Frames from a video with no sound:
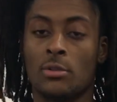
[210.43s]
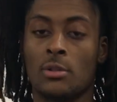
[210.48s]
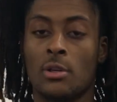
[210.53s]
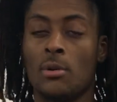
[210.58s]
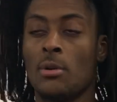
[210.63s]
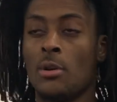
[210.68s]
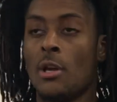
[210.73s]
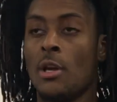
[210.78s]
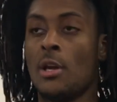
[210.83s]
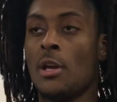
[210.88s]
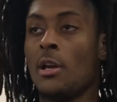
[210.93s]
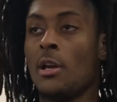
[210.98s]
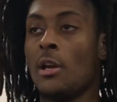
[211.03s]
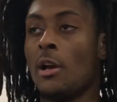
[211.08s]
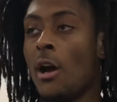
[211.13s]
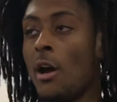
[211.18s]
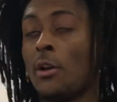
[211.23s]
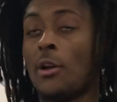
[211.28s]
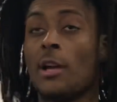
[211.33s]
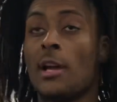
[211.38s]
So
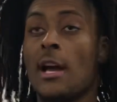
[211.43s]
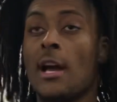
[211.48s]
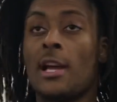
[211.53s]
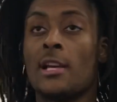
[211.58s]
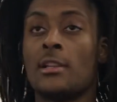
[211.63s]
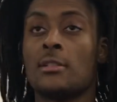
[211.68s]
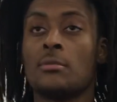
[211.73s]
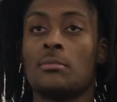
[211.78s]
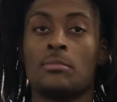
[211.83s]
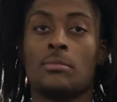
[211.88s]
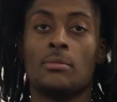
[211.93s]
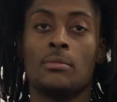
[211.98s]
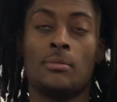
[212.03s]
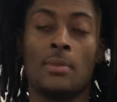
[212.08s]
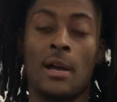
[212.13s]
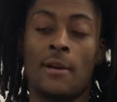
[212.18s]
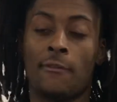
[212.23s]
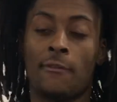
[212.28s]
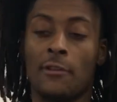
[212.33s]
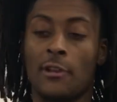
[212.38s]
all the guys
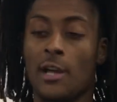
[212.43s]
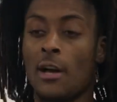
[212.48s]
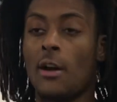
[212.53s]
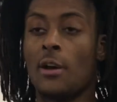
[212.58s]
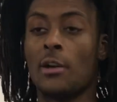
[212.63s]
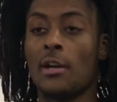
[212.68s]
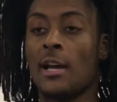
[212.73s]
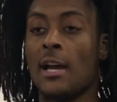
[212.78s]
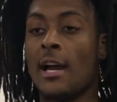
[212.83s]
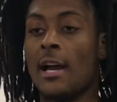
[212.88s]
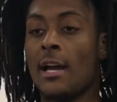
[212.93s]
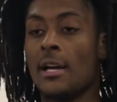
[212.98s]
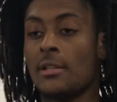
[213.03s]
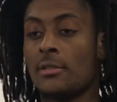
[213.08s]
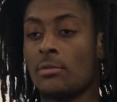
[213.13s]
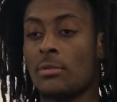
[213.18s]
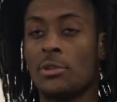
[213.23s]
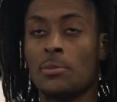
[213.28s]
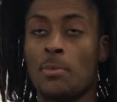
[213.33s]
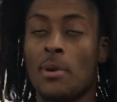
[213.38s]
I feel like all the
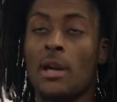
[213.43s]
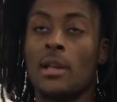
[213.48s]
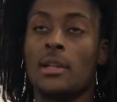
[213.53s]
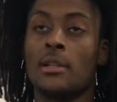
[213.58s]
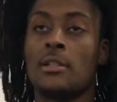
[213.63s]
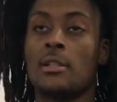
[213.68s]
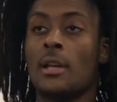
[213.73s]
guys responded